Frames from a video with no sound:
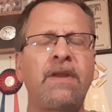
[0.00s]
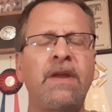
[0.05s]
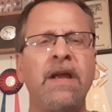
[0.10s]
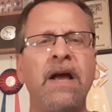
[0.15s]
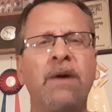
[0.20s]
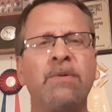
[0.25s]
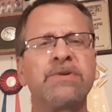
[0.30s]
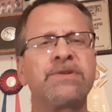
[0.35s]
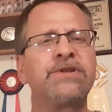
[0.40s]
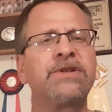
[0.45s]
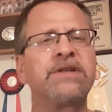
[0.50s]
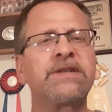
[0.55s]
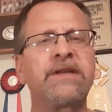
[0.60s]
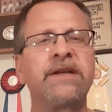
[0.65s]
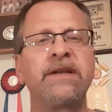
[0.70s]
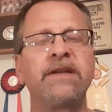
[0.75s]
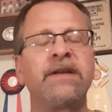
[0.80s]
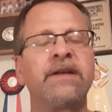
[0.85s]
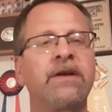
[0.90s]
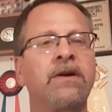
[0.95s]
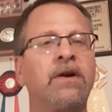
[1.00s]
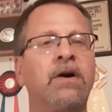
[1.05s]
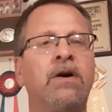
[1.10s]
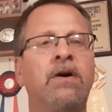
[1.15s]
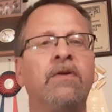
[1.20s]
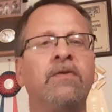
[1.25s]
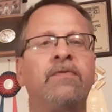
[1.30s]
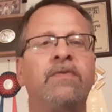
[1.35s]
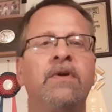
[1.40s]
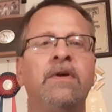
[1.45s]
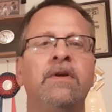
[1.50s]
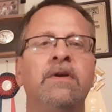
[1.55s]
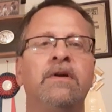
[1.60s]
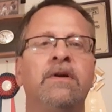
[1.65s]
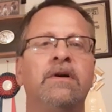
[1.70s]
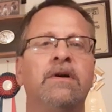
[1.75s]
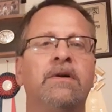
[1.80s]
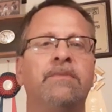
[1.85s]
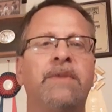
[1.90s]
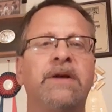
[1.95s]
I was just getting into golf.
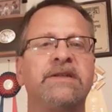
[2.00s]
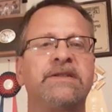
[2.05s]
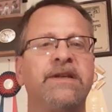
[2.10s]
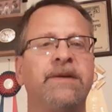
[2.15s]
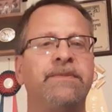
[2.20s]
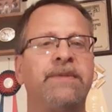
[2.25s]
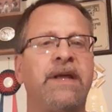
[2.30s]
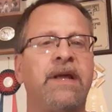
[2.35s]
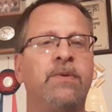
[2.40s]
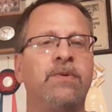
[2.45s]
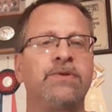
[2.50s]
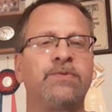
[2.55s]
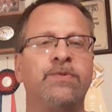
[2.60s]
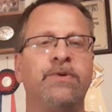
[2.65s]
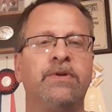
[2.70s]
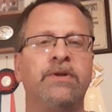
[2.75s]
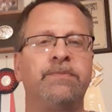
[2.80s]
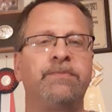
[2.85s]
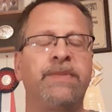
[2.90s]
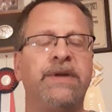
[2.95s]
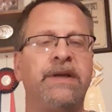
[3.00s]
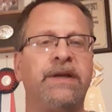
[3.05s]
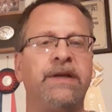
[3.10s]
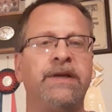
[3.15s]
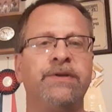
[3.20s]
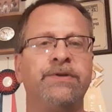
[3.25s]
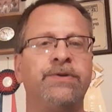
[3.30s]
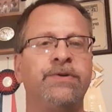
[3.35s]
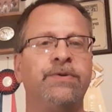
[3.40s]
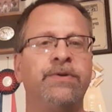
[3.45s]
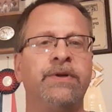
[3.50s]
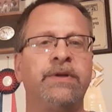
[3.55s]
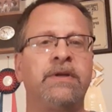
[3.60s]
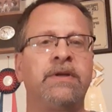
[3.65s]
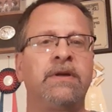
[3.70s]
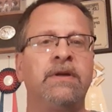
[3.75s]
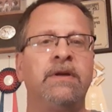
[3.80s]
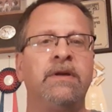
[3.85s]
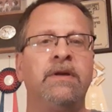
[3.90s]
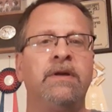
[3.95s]
Uh, my stepdad was real big into it,
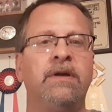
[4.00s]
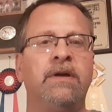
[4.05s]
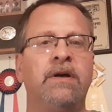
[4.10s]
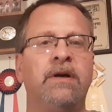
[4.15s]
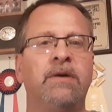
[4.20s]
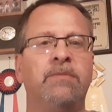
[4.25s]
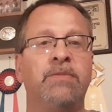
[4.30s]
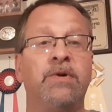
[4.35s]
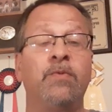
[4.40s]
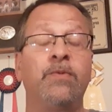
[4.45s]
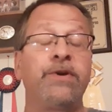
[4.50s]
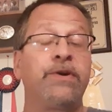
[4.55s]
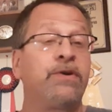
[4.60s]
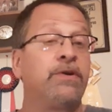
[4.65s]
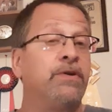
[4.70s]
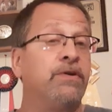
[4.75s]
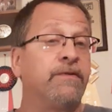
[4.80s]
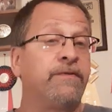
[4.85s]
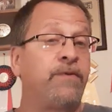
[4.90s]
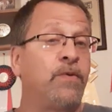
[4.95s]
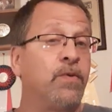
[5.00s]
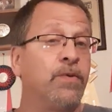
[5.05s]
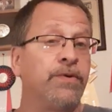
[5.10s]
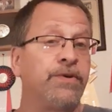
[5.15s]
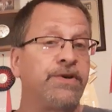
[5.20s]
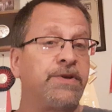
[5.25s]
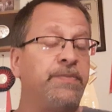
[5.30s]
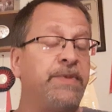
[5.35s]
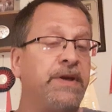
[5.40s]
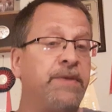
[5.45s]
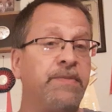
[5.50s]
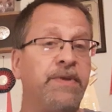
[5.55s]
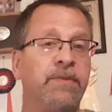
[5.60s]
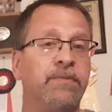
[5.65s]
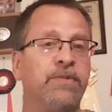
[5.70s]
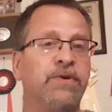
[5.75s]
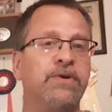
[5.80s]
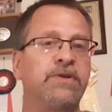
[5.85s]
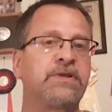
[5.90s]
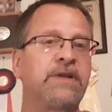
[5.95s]
um, but we couldn't afford to be
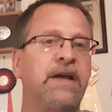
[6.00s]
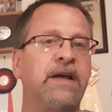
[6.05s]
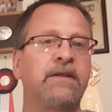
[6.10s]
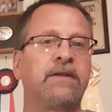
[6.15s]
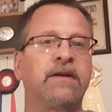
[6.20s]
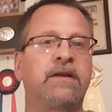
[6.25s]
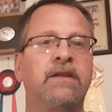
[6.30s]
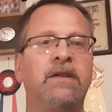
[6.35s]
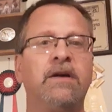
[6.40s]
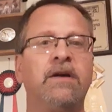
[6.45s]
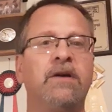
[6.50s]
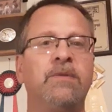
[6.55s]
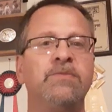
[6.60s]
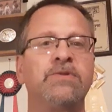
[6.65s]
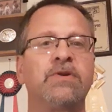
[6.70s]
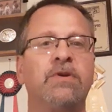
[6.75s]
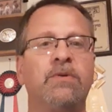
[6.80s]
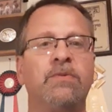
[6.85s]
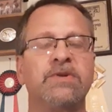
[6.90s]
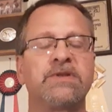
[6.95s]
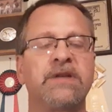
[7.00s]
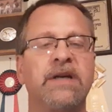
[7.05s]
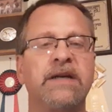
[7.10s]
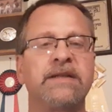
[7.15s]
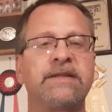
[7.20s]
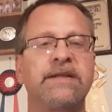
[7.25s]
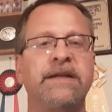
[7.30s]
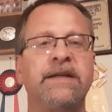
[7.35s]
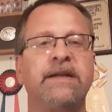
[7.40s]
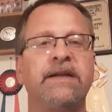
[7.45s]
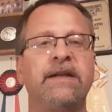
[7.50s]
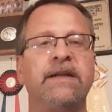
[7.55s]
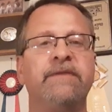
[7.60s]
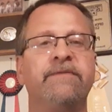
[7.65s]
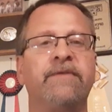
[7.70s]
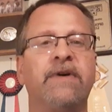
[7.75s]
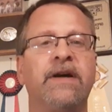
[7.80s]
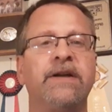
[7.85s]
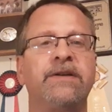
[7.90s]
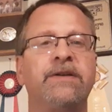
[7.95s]
members at the club, so it was nice to get an
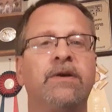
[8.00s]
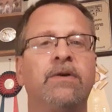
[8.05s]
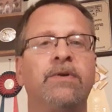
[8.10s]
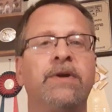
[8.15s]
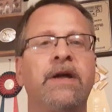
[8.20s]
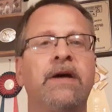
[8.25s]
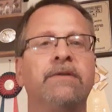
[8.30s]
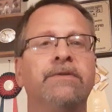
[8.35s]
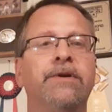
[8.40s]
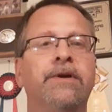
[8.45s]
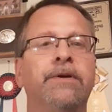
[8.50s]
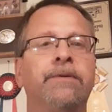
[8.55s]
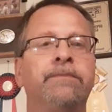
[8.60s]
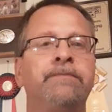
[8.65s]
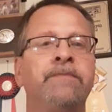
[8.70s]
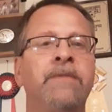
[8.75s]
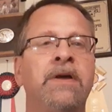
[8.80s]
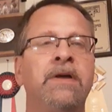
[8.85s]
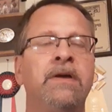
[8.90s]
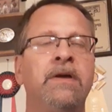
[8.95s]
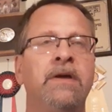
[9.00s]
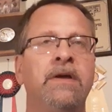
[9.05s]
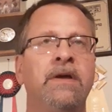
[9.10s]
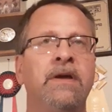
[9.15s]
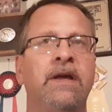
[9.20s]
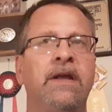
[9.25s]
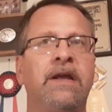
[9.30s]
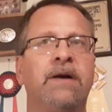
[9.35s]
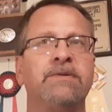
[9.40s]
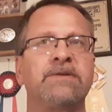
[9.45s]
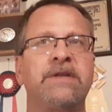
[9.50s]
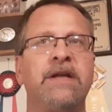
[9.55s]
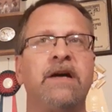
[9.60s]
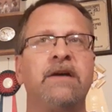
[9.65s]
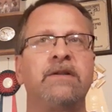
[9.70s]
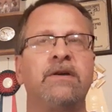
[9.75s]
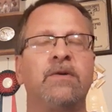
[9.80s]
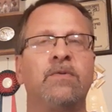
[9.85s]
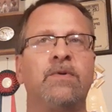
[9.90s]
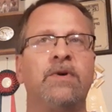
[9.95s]
invite to go down there. And I was down
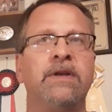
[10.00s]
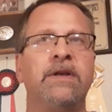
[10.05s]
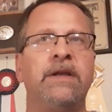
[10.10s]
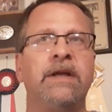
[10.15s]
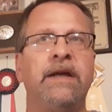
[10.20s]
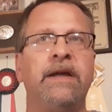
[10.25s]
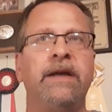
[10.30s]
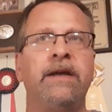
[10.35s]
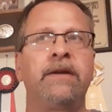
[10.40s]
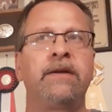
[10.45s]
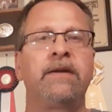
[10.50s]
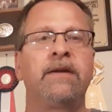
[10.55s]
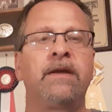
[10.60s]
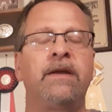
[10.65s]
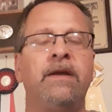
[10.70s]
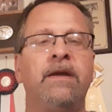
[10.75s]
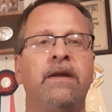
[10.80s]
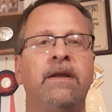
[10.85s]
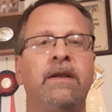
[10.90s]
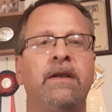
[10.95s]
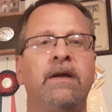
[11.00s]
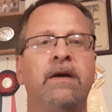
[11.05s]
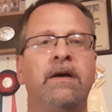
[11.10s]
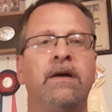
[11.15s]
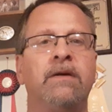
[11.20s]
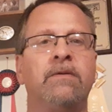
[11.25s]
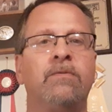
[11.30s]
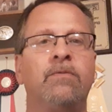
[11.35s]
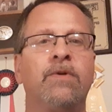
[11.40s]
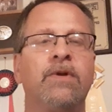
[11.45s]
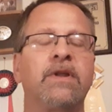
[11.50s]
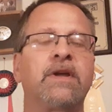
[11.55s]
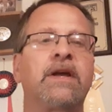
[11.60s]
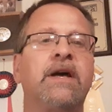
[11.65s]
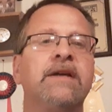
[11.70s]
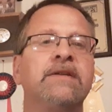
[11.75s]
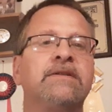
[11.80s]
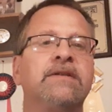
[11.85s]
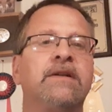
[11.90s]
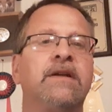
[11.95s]
there one day, and uh, one of the
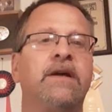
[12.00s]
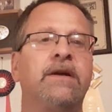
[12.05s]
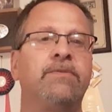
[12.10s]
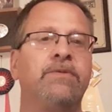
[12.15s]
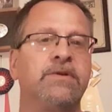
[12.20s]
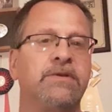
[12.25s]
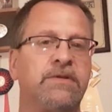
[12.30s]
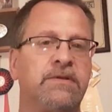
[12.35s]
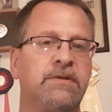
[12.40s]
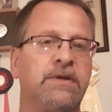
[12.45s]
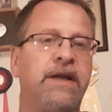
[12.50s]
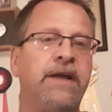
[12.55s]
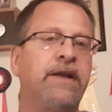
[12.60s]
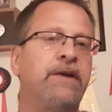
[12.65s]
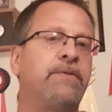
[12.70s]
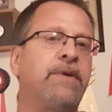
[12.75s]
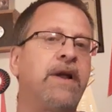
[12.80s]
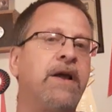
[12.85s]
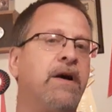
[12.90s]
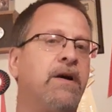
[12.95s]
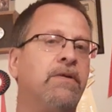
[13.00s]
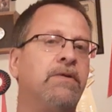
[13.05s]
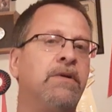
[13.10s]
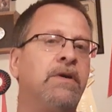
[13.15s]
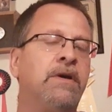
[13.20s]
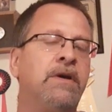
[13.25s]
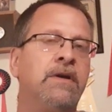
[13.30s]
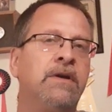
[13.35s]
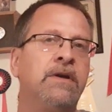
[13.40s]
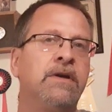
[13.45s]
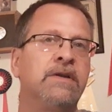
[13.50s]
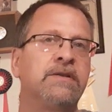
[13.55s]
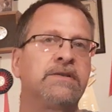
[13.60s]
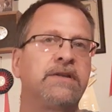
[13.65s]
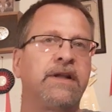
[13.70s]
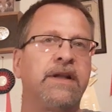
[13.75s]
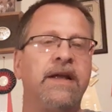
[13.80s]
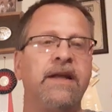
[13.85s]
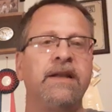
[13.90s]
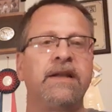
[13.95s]
guys that I was hanging around
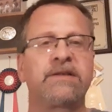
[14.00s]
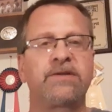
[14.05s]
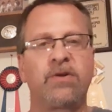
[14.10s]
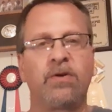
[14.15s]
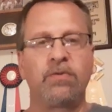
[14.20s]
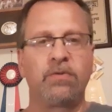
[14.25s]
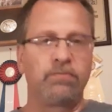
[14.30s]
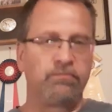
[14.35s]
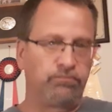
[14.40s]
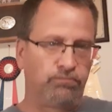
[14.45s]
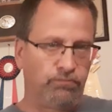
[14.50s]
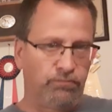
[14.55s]
said, Hey, let's go